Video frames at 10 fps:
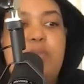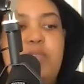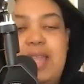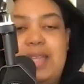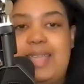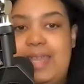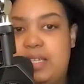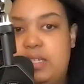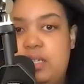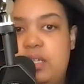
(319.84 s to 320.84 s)
of that
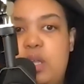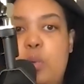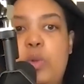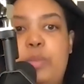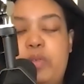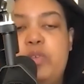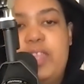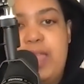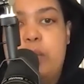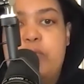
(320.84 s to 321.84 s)
data would be
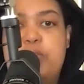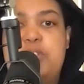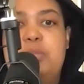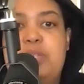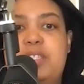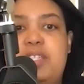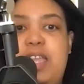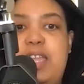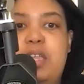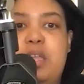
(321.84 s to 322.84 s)
really helpful to me
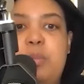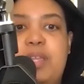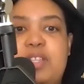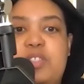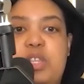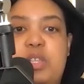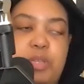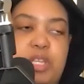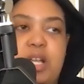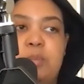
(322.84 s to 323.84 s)
today, because it
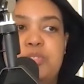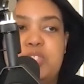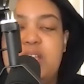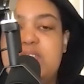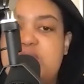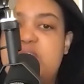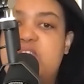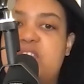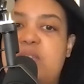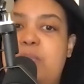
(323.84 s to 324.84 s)
becomes
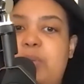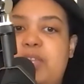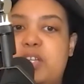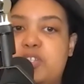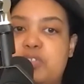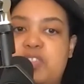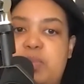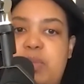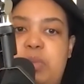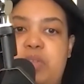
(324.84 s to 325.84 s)
dozens and then maybe hundreds
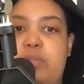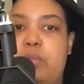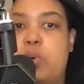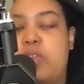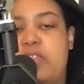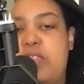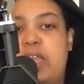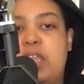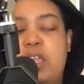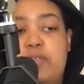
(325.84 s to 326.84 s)
and maybe even more than
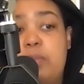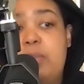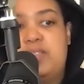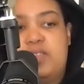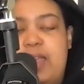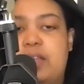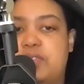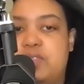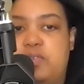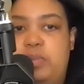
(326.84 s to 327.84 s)
that. For me, it's
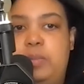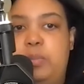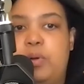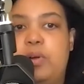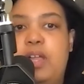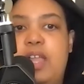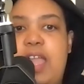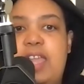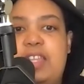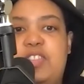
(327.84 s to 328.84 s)
thousands of people.
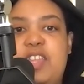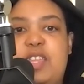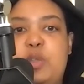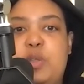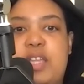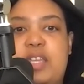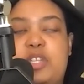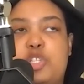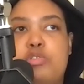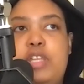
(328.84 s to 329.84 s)
And I think you can kind
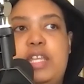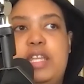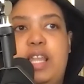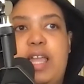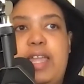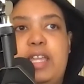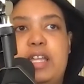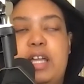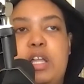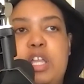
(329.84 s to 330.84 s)
of treat it like,
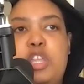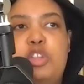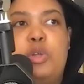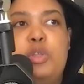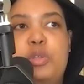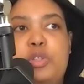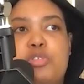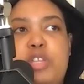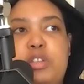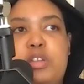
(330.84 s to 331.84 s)
you
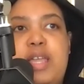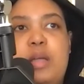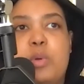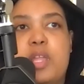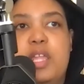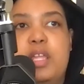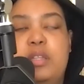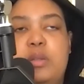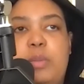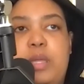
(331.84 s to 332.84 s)
treat your networking a
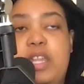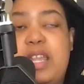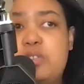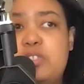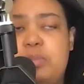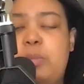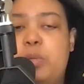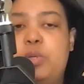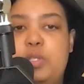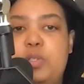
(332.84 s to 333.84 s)
little bit. And I know some
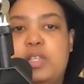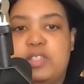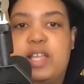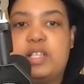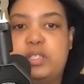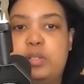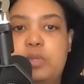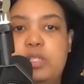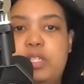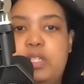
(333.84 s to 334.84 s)
people who do this actually, who are
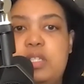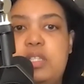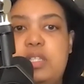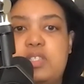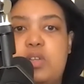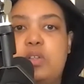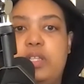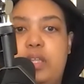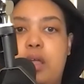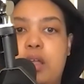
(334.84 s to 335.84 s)
really good at this
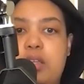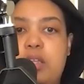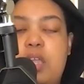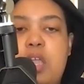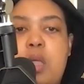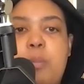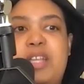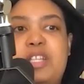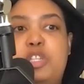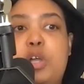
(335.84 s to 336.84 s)
early on,
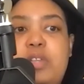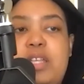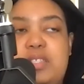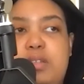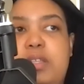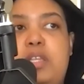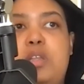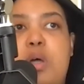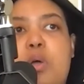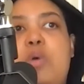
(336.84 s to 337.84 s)
because you don't necessarily
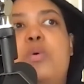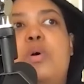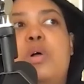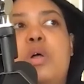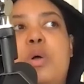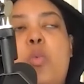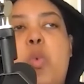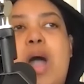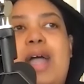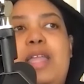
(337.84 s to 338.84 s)
know
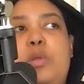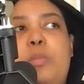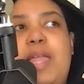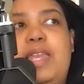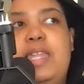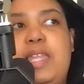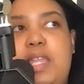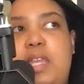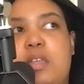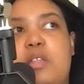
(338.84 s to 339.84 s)
why you may
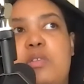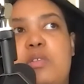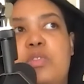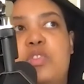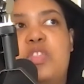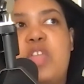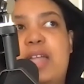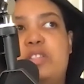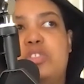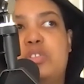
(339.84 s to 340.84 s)
need
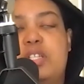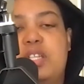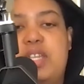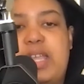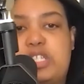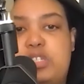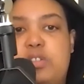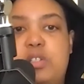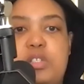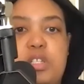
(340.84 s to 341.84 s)
that certain connection,
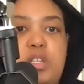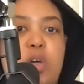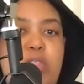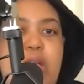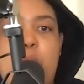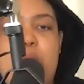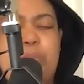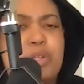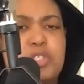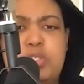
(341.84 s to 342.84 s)
or to know that one
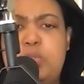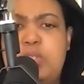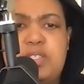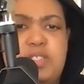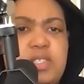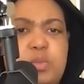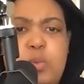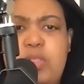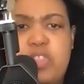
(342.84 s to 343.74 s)
person who does this one